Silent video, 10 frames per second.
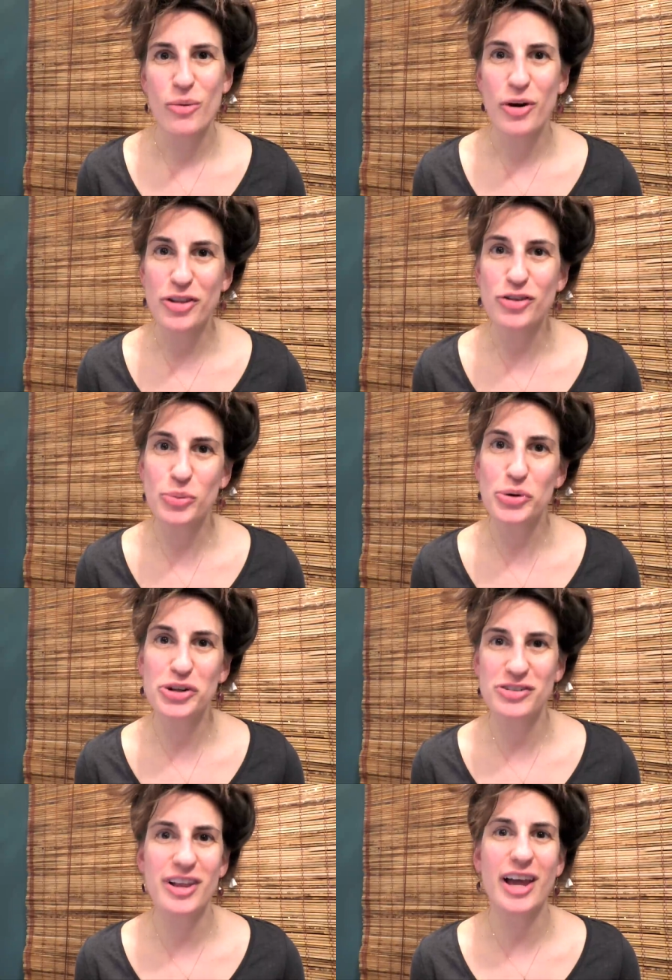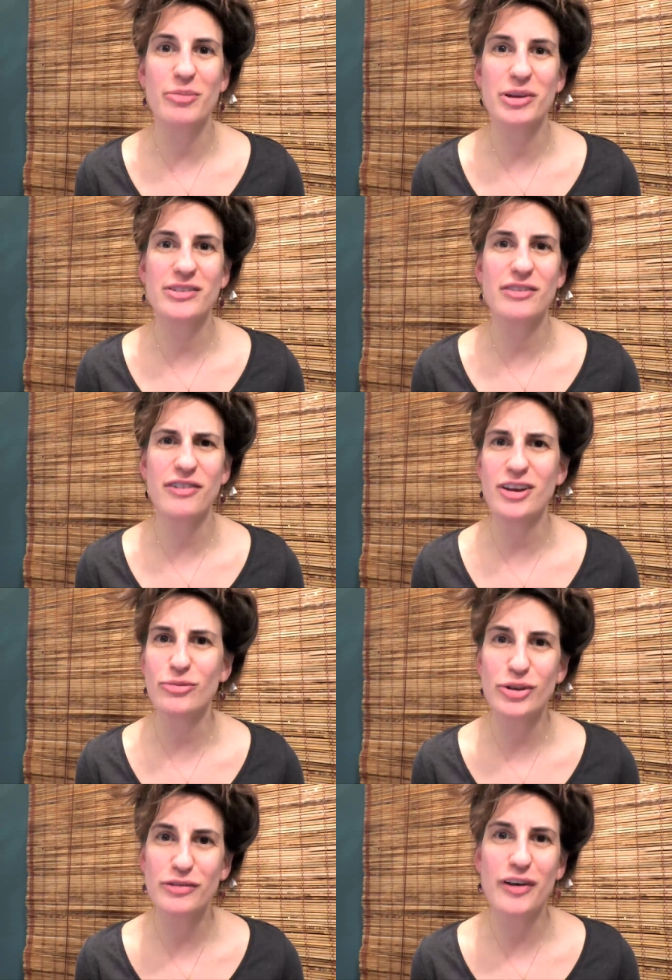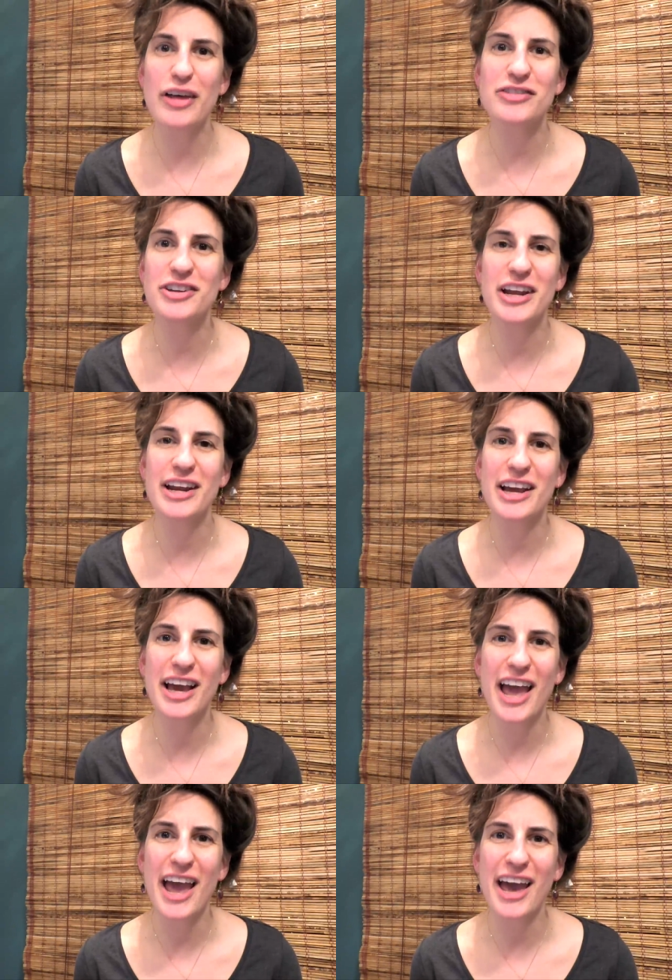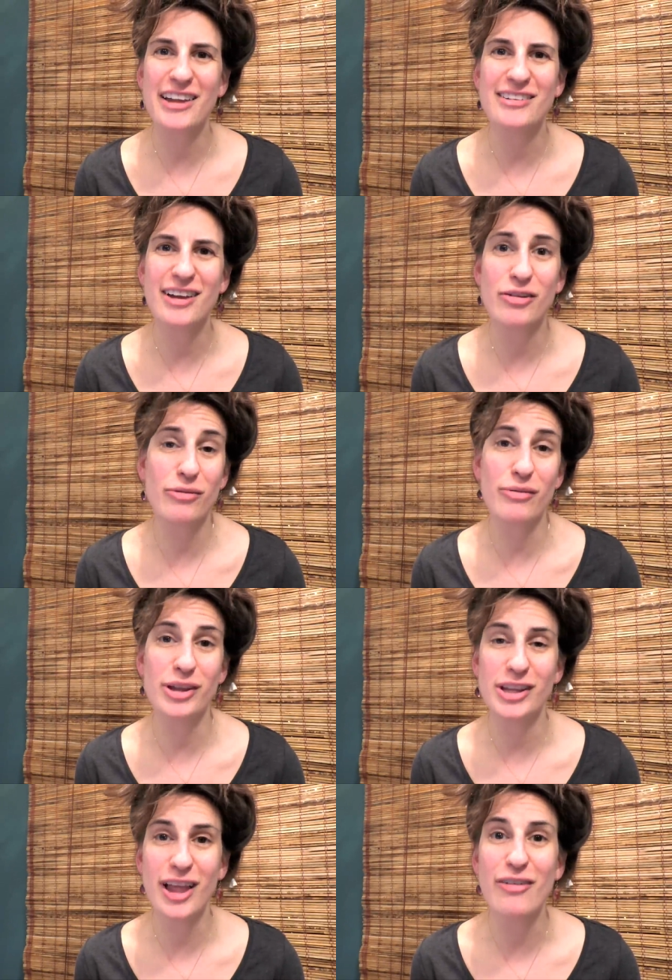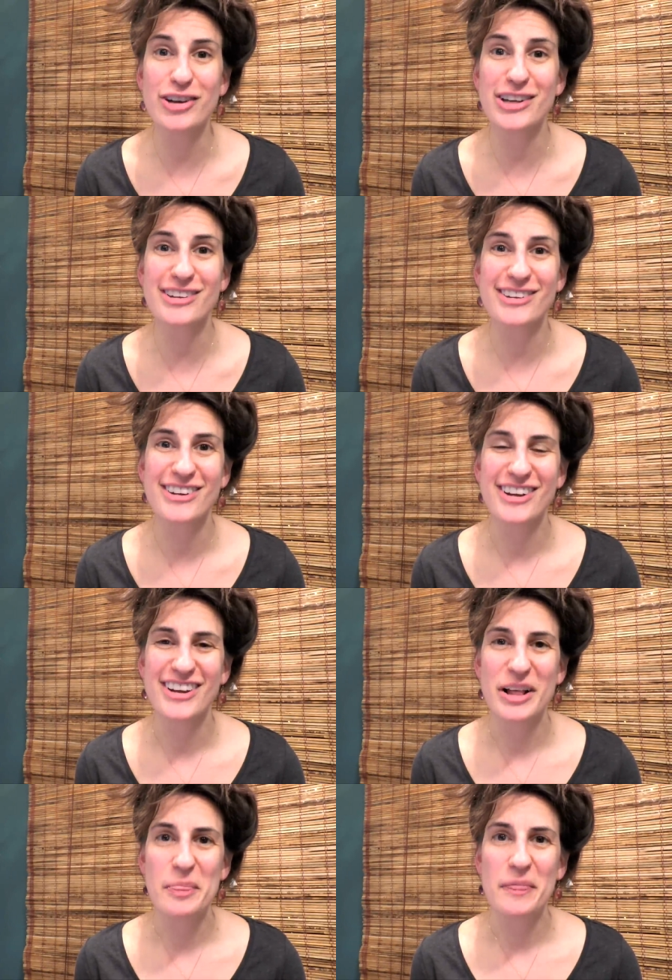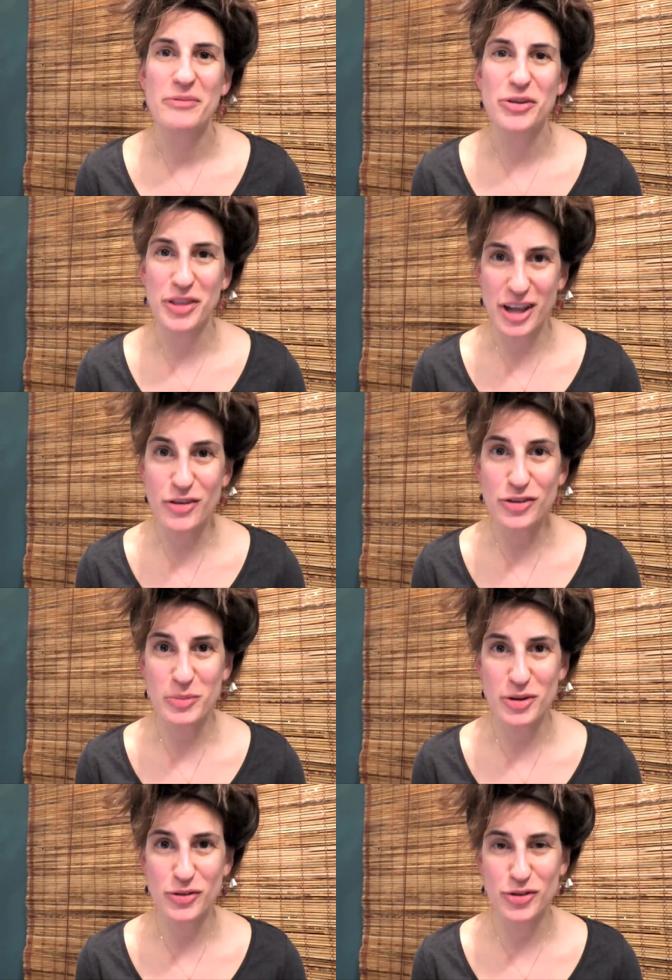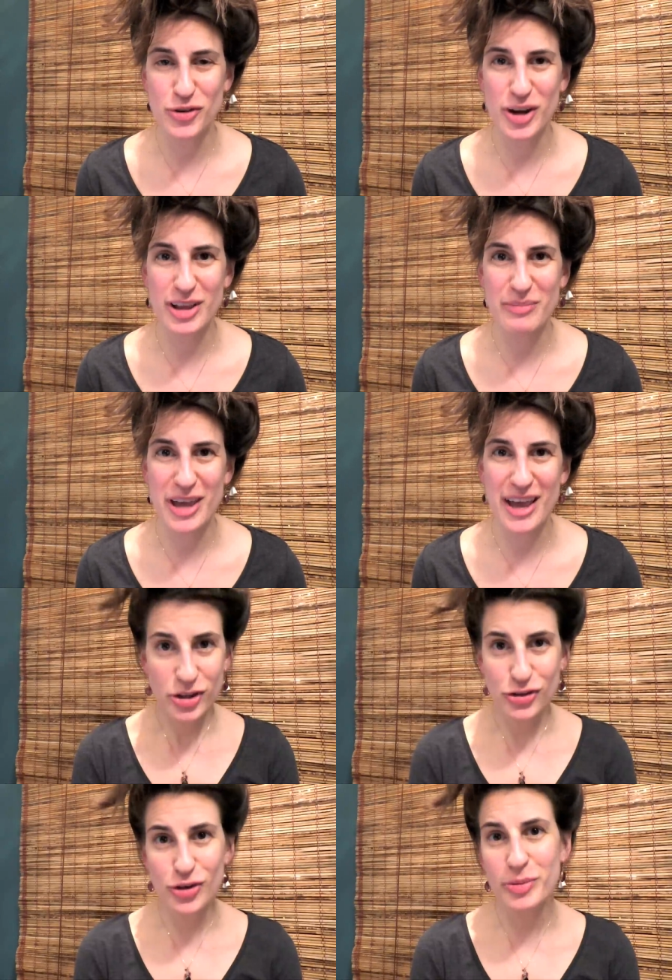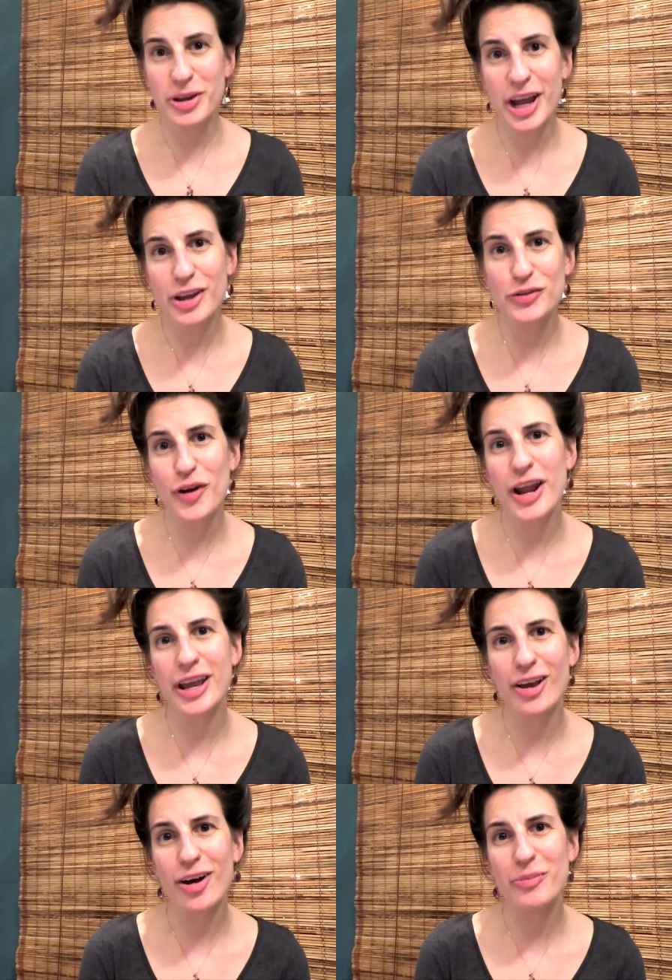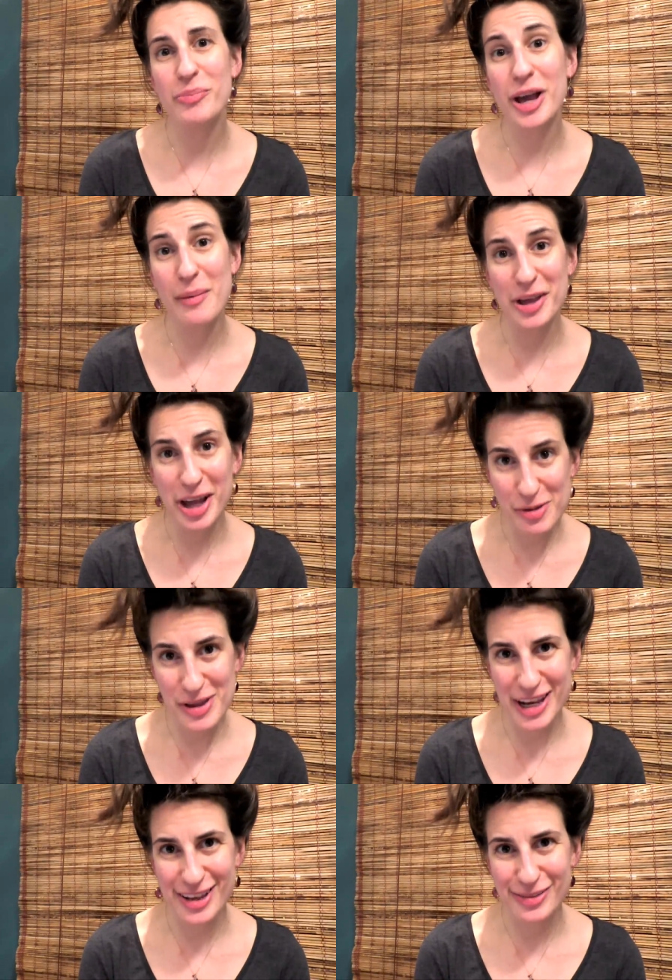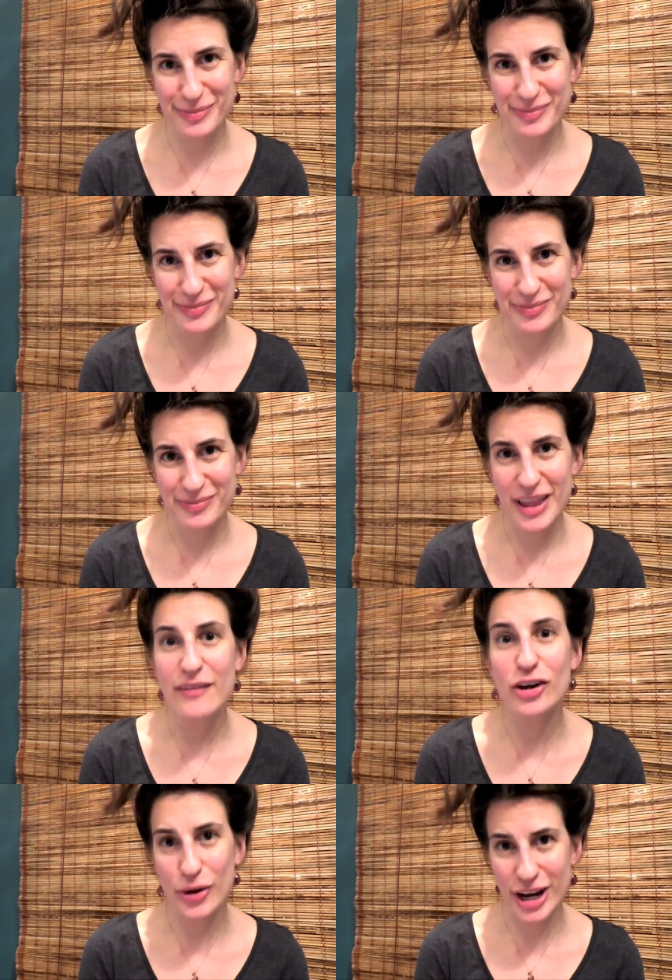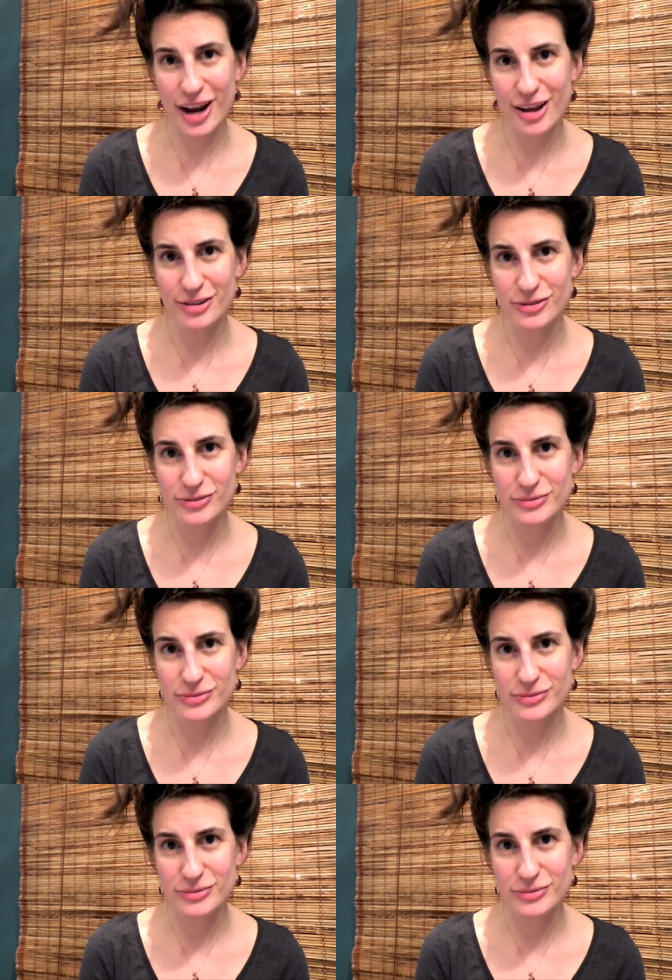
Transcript: what this world is like because I find it really fascinating and I really love it. So thank you so much for joining me. Please join me next Friday on Becoming a Comedian. Have a great night.